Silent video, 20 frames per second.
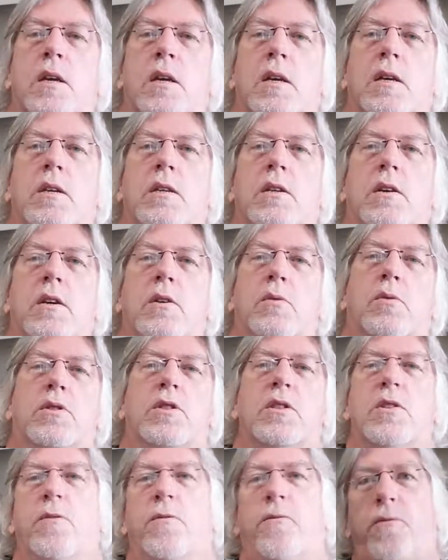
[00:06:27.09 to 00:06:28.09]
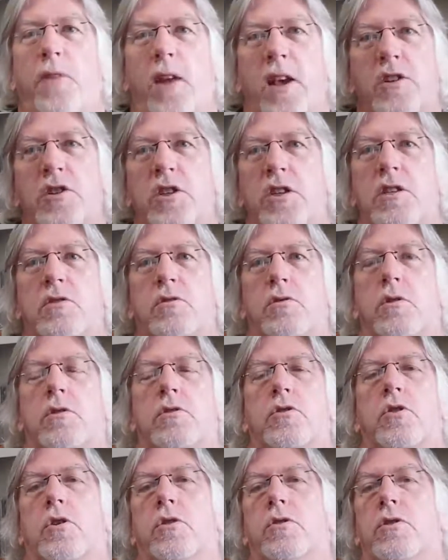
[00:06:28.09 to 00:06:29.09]
He wasn't a flashy sort
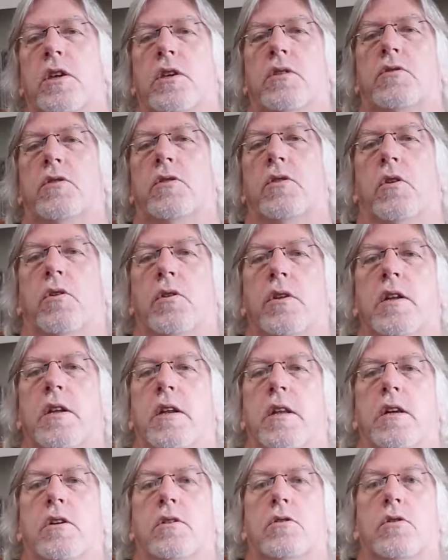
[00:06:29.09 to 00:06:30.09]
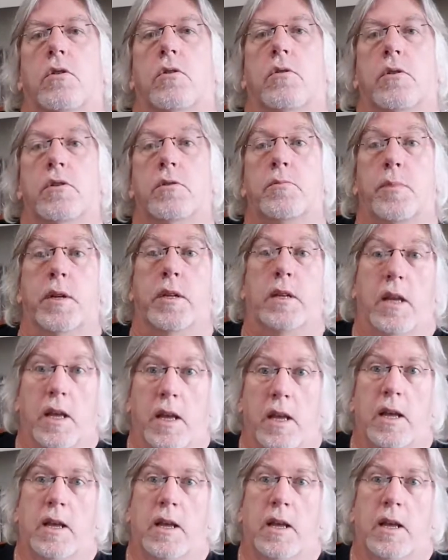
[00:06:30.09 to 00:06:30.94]
of Joe Satriani lead guitarist, but